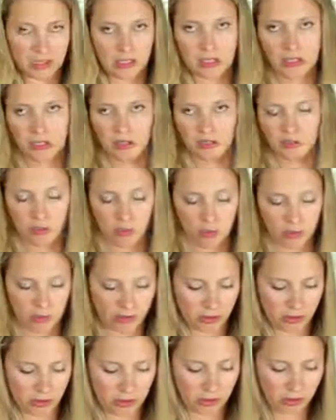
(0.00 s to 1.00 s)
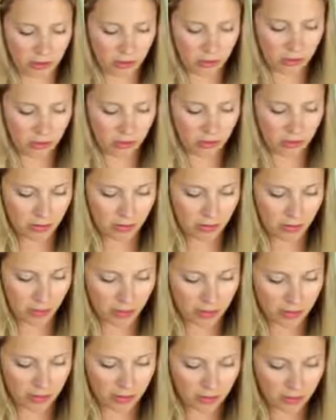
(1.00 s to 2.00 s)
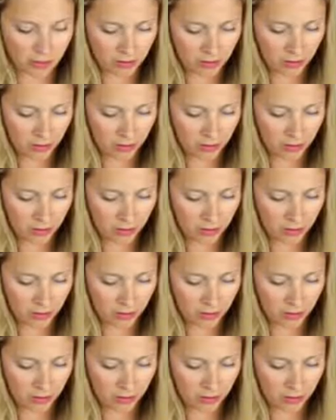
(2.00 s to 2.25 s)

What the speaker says: it in a food processor or something, you could do that, but